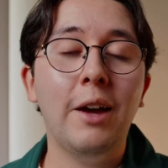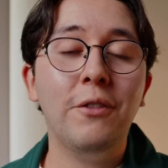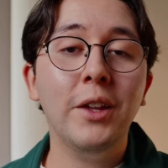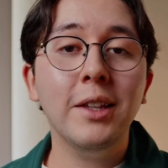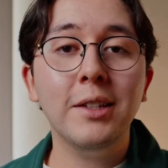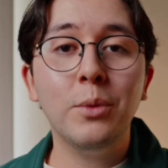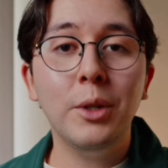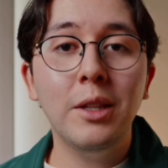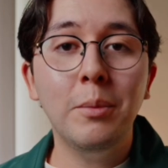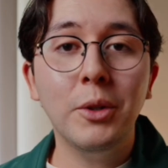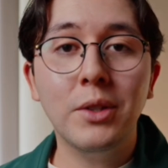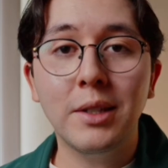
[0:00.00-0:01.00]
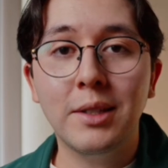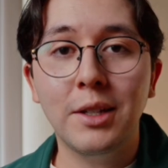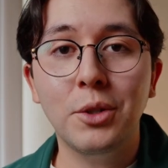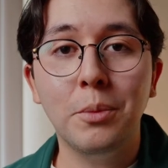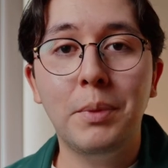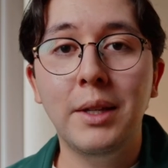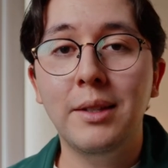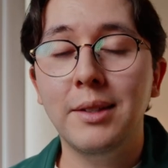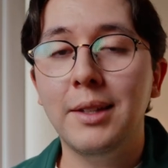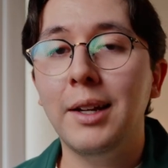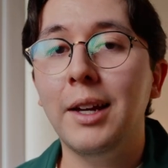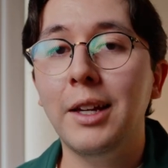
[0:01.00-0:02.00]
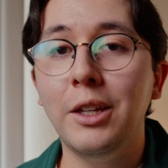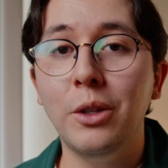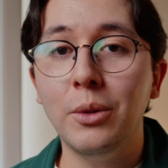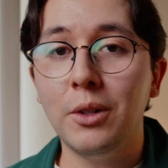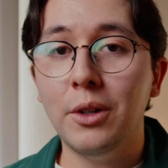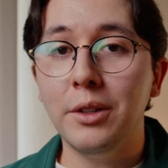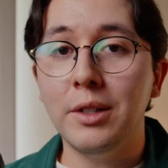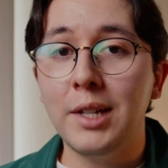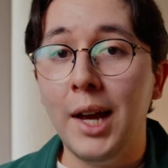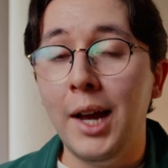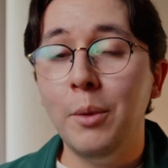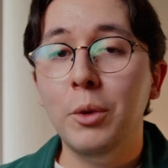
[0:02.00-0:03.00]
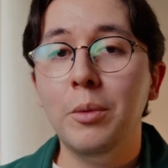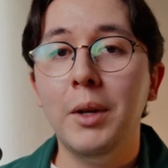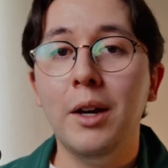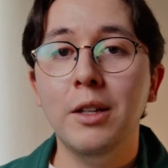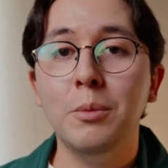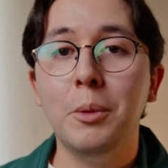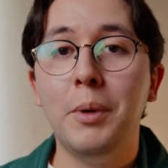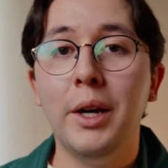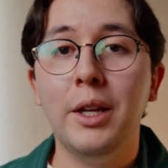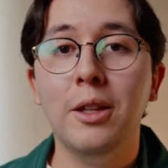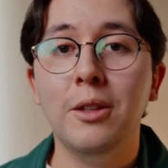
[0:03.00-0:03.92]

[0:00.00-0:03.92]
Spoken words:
I feel like this is one of the most essential pieces that I use all the time with my Osmo Pocket